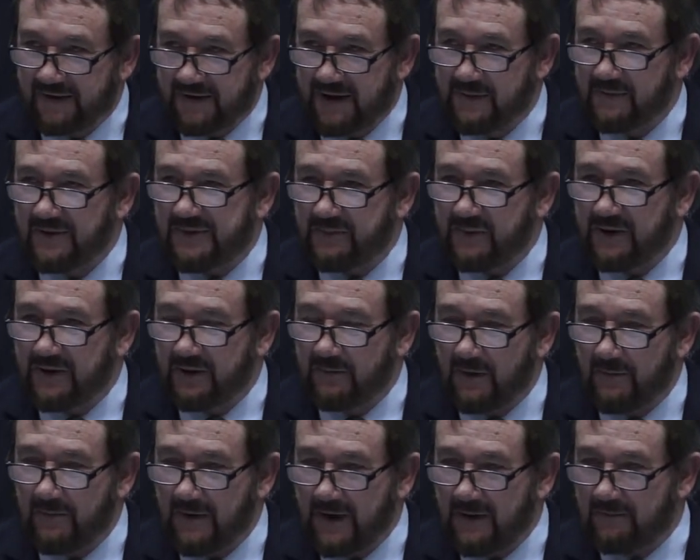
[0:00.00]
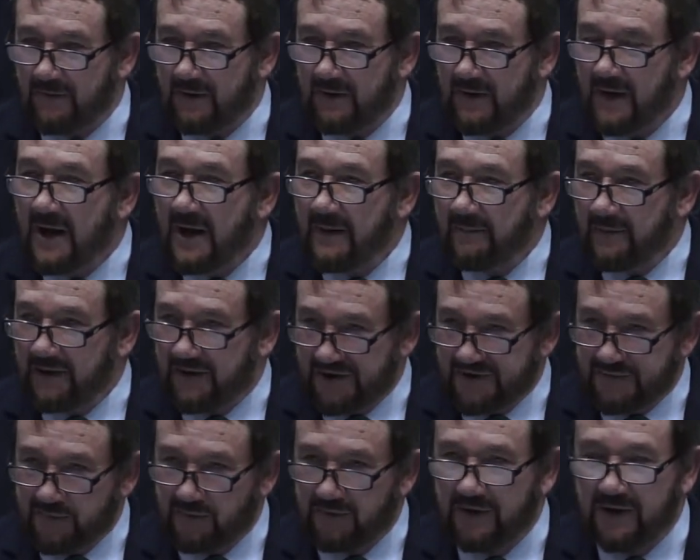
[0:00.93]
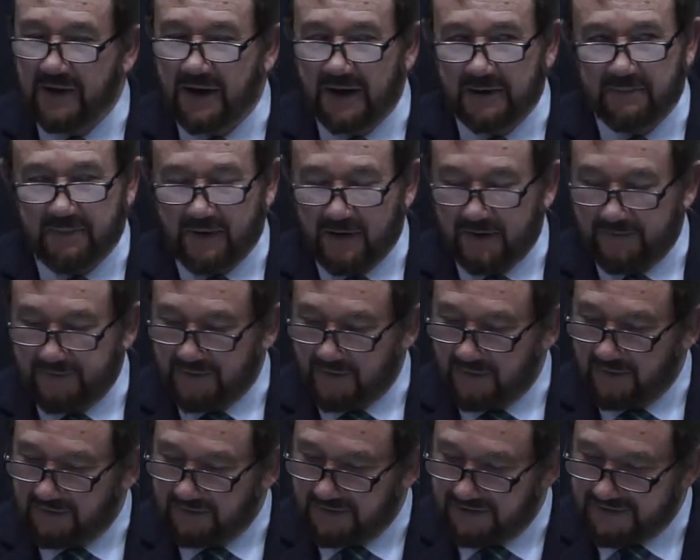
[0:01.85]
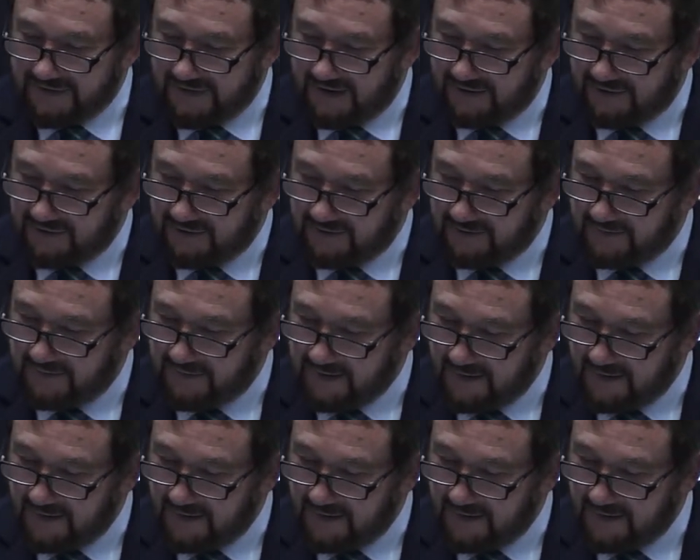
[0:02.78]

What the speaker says: they must become a member because we're a non-profit organisation.